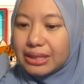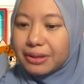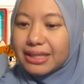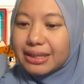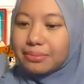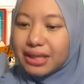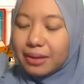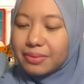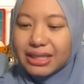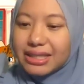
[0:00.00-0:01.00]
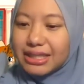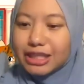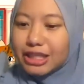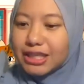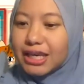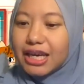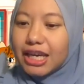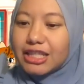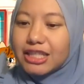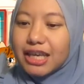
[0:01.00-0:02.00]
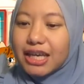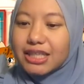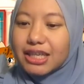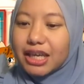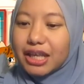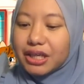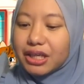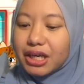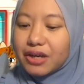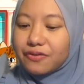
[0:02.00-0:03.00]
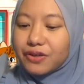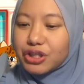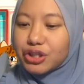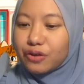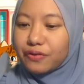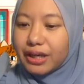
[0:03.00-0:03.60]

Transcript: because sometimes it's just it just has another a version of a